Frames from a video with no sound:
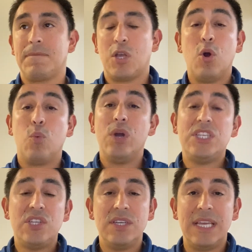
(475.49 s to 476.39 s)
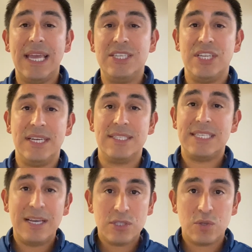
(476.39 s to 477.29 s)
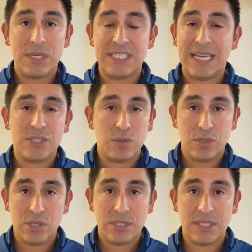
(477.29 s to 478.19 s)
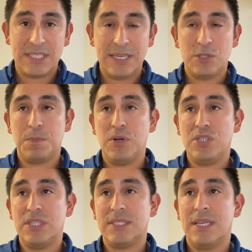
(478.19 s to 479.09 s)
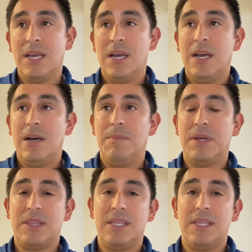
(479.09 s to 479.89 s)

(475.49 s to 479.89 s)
wish to engage in a sales transaction or just a sales purchase, but